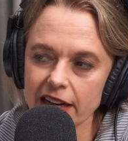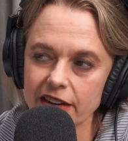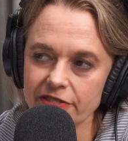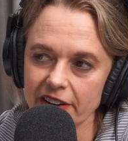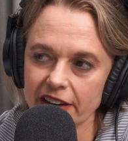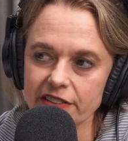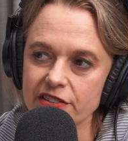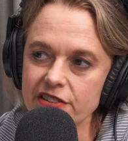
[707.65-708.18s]
a
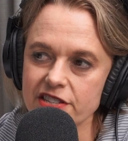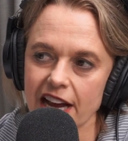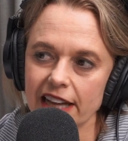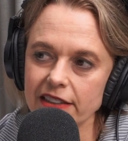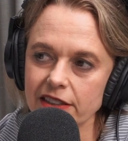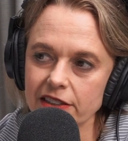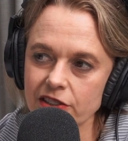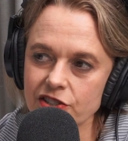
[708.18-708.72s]
fashion
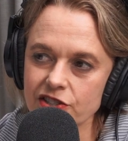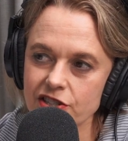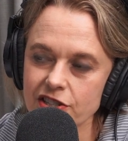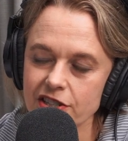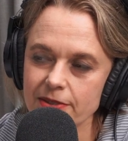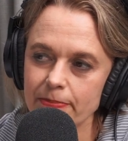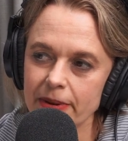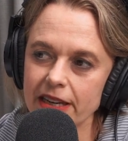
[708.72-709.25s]
challenge
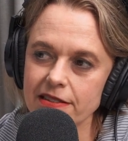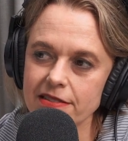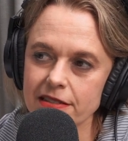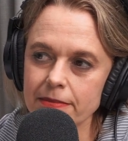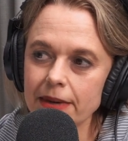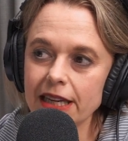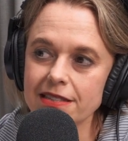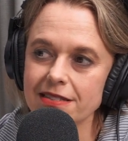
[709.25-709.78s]
because to
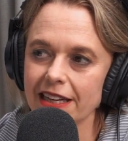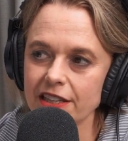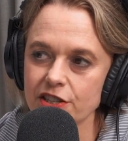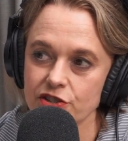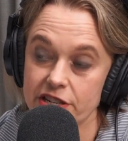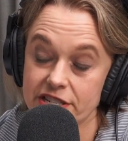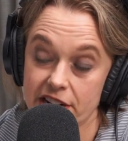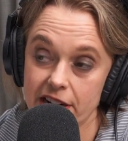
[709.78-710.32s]
me it's like a
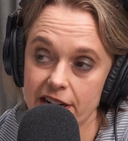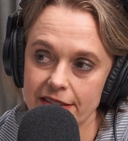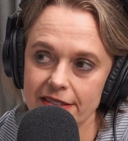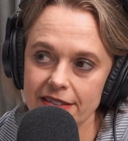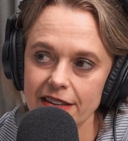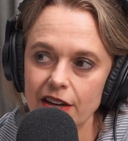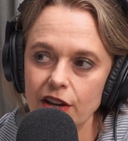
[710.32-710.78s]
treasure hunt.